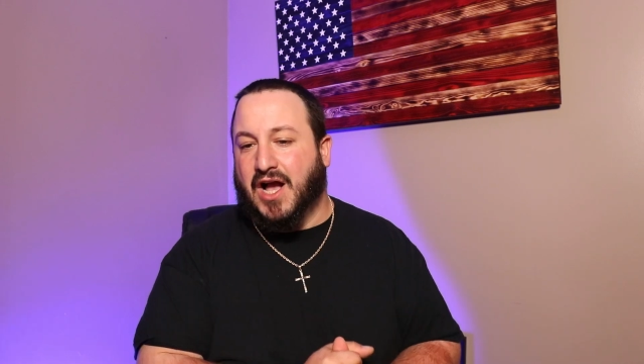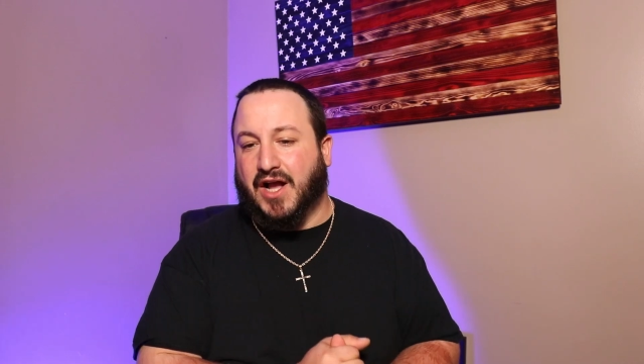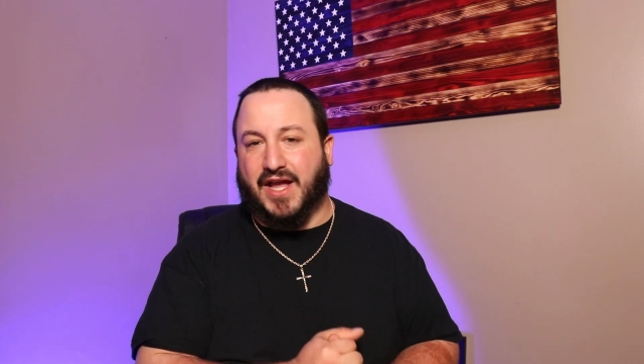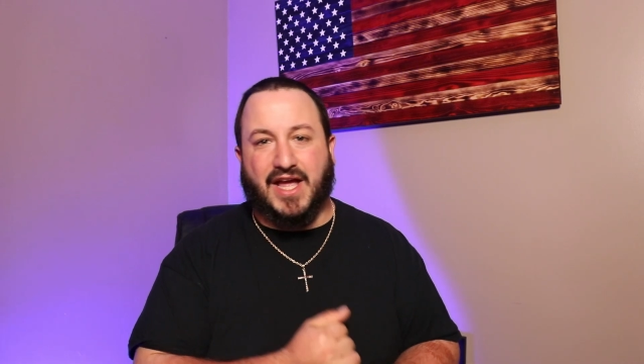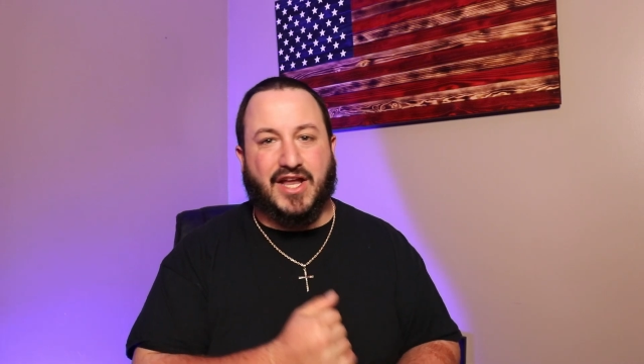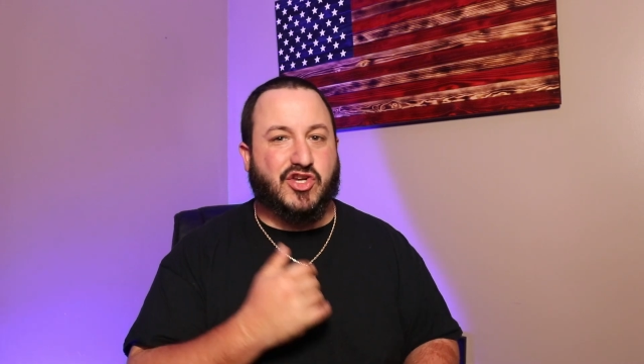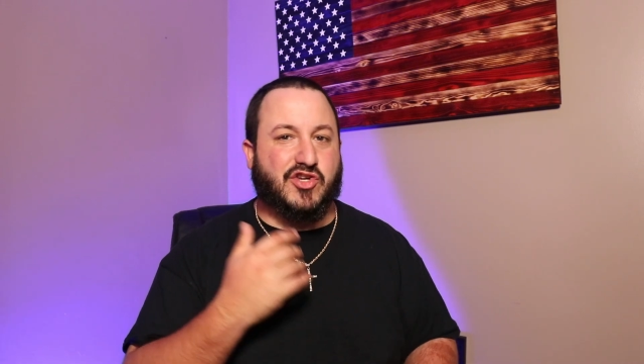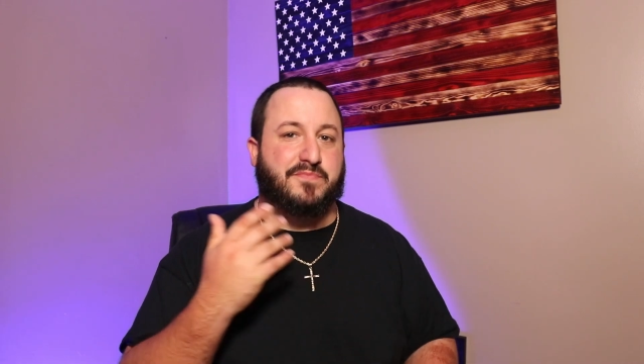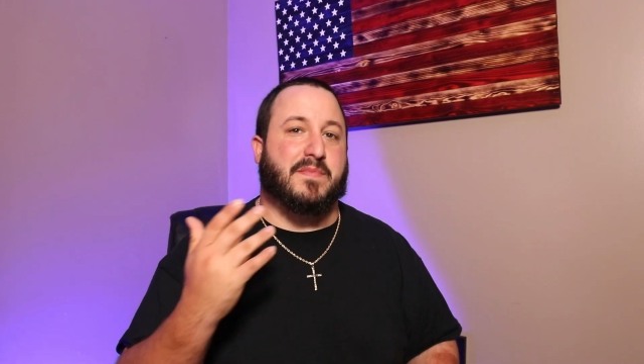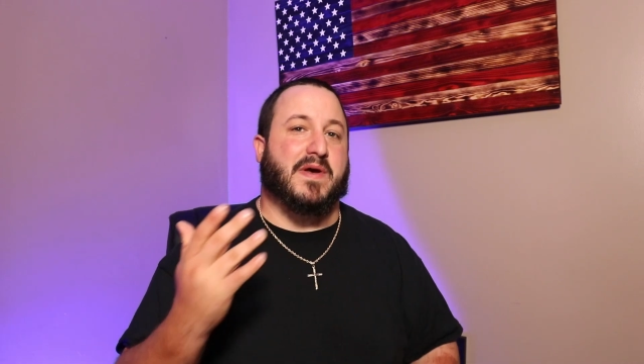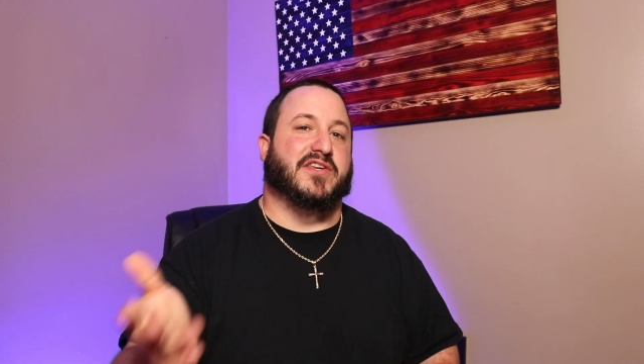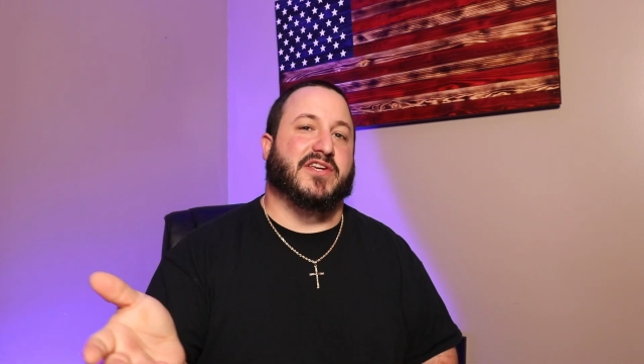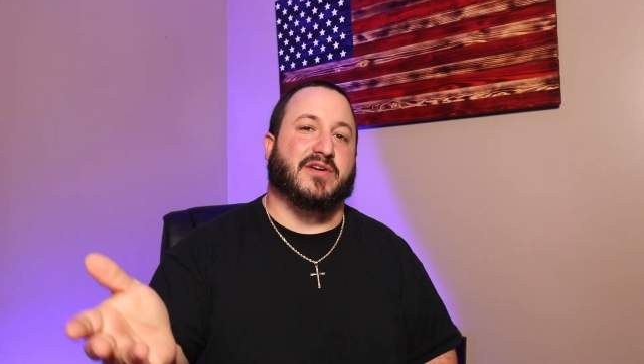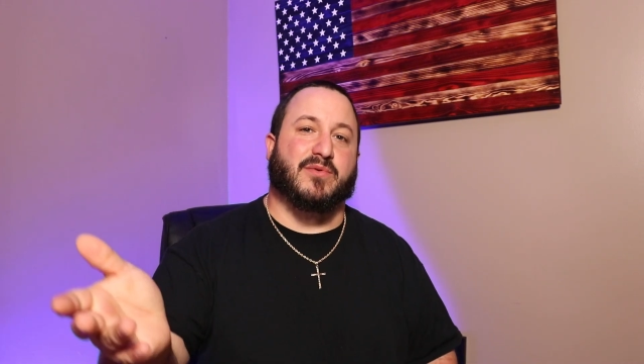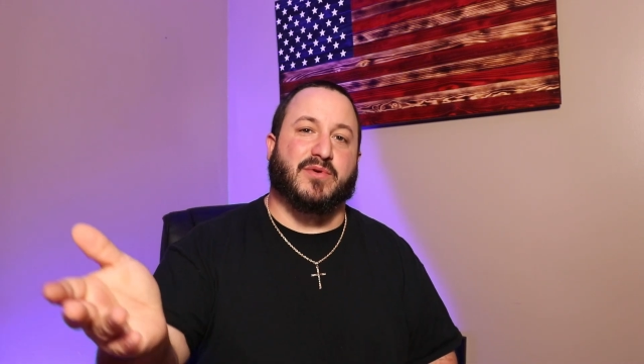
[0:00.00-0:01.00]
Again, just
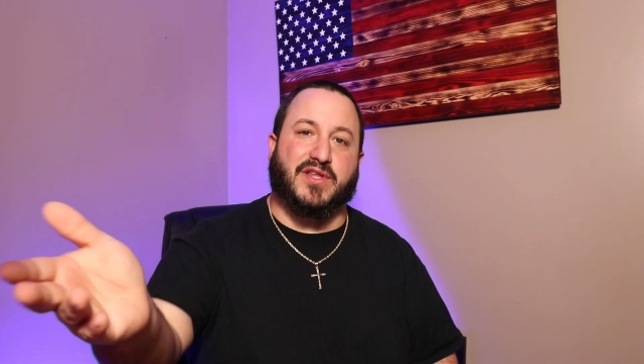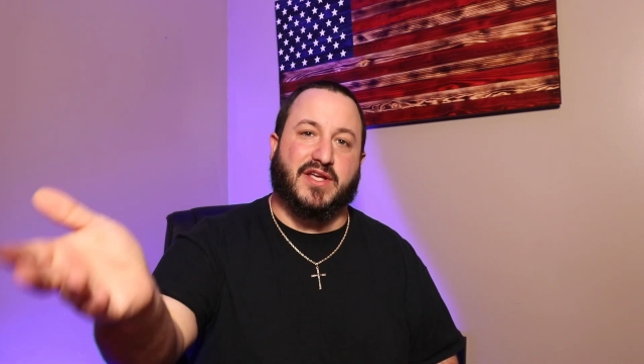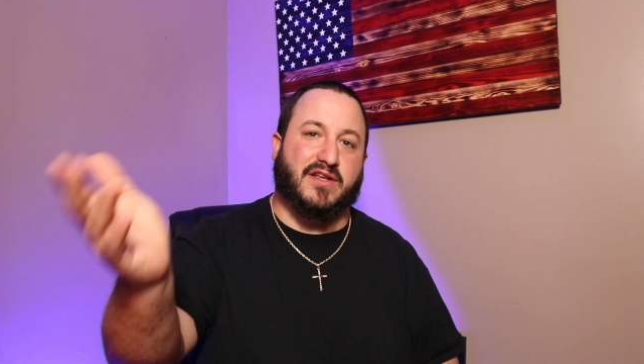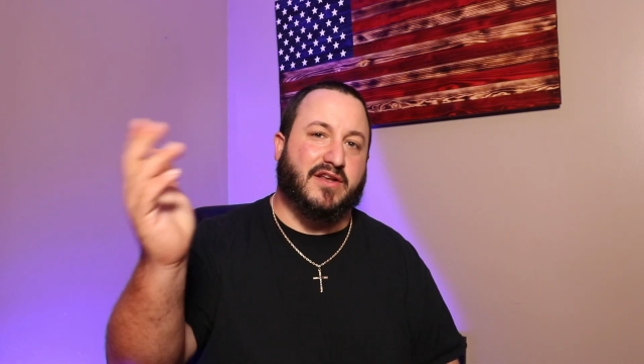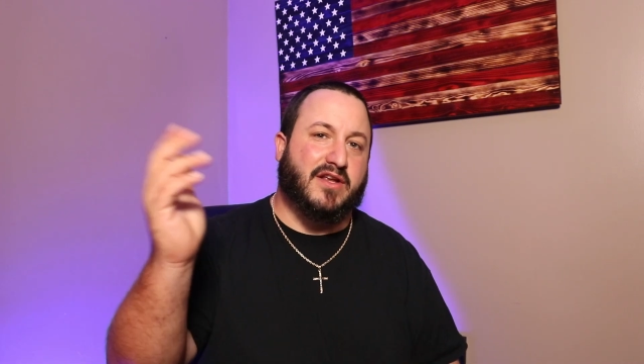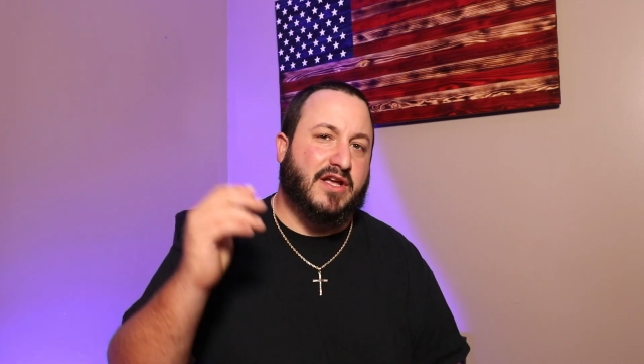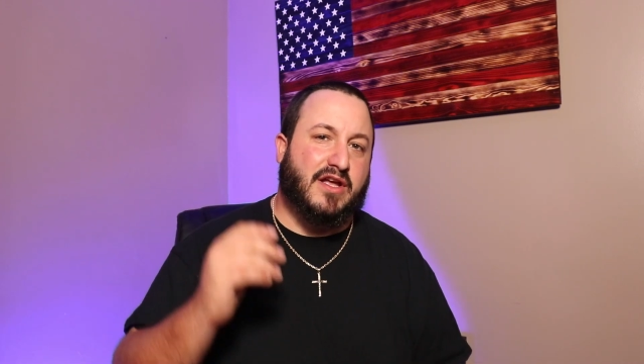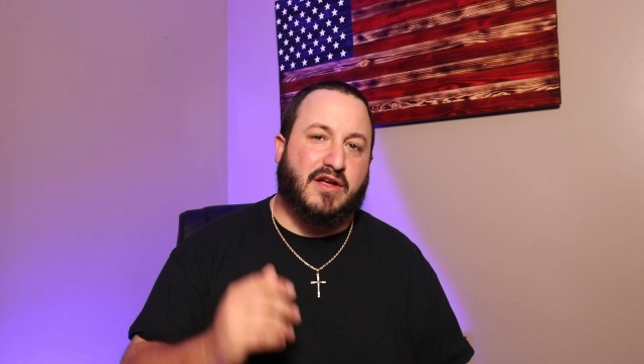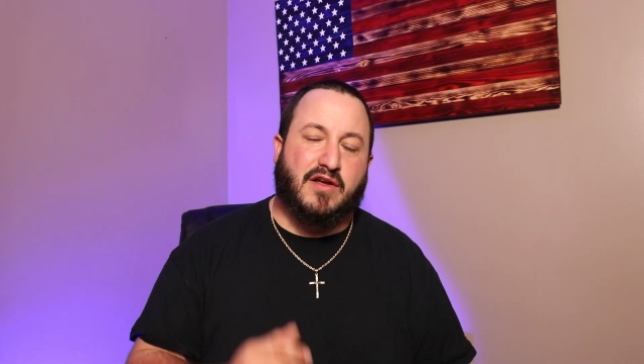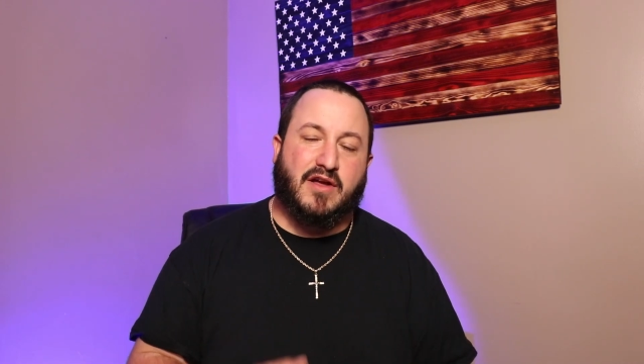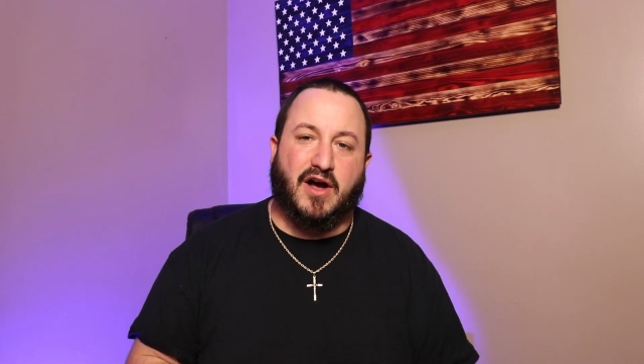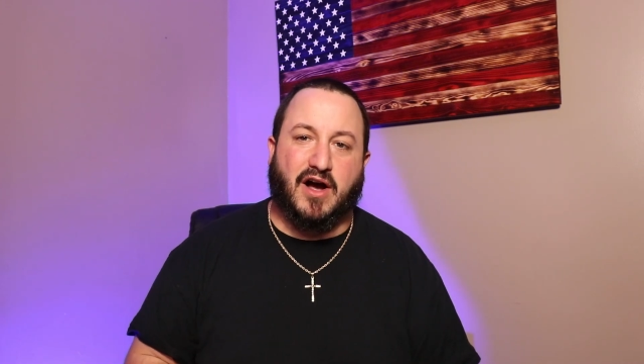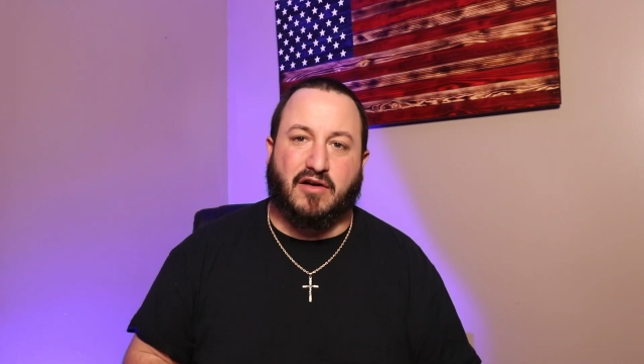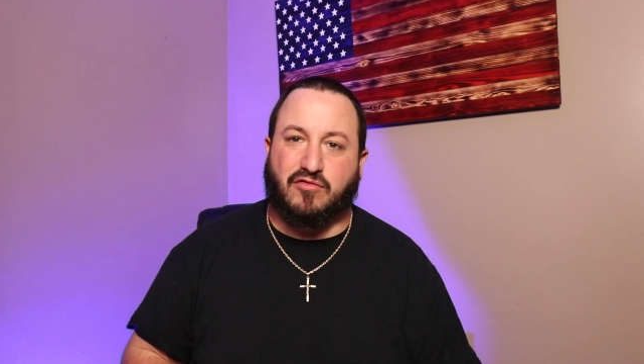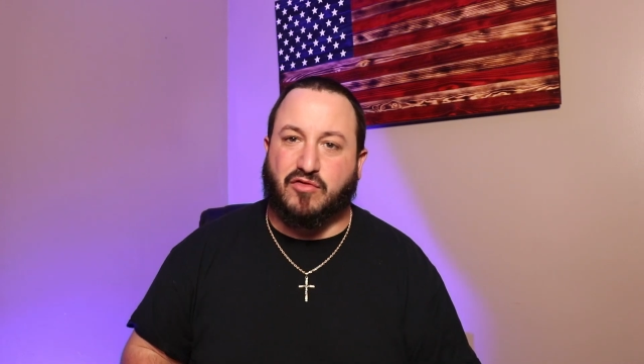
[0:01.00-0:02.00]
messing with it
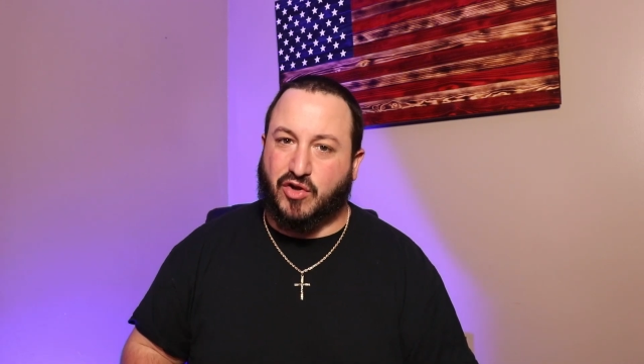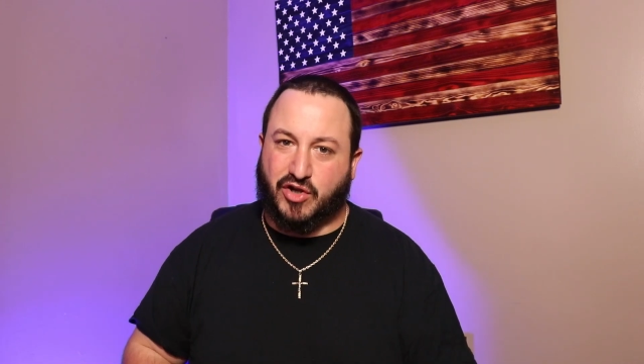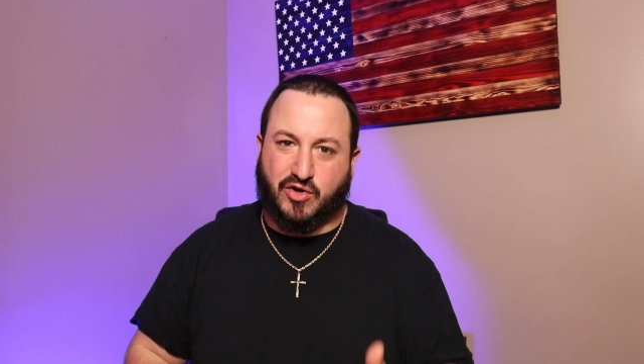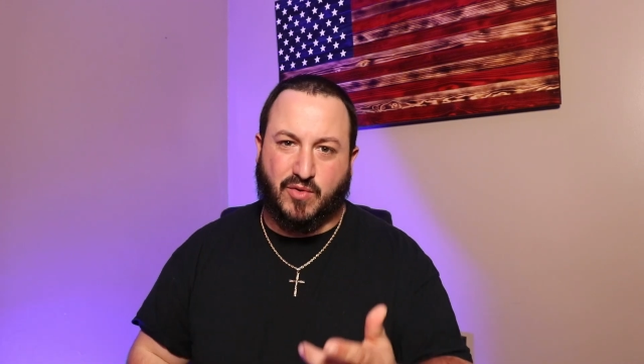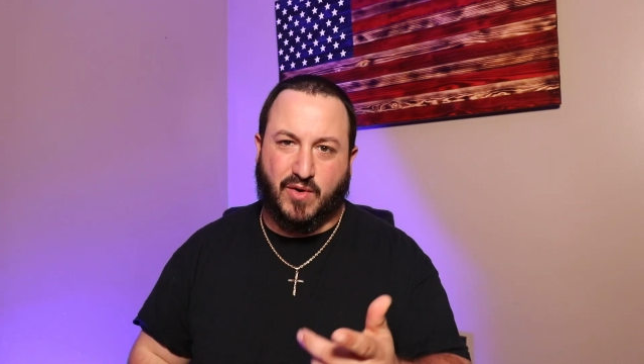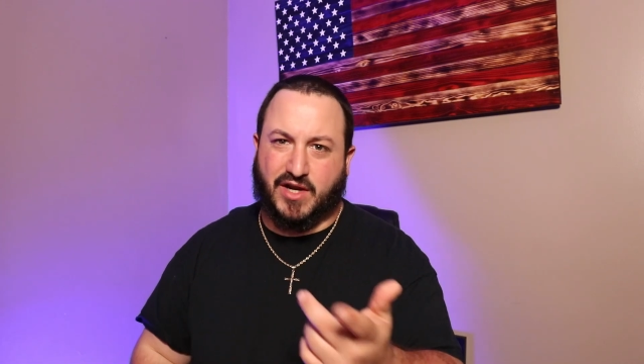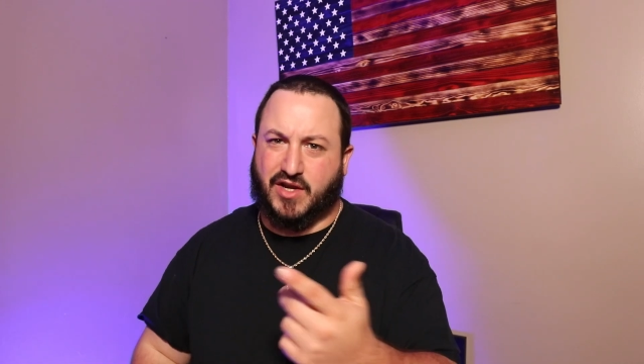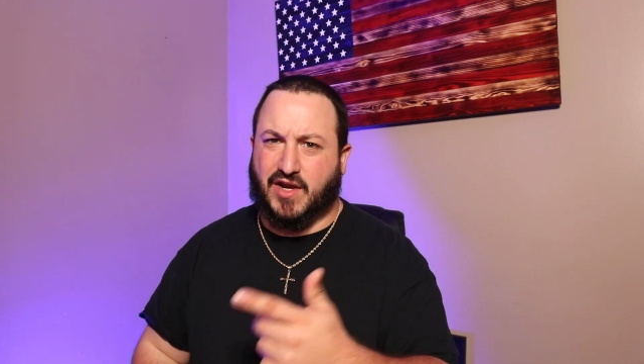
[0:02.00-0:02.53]
really quick.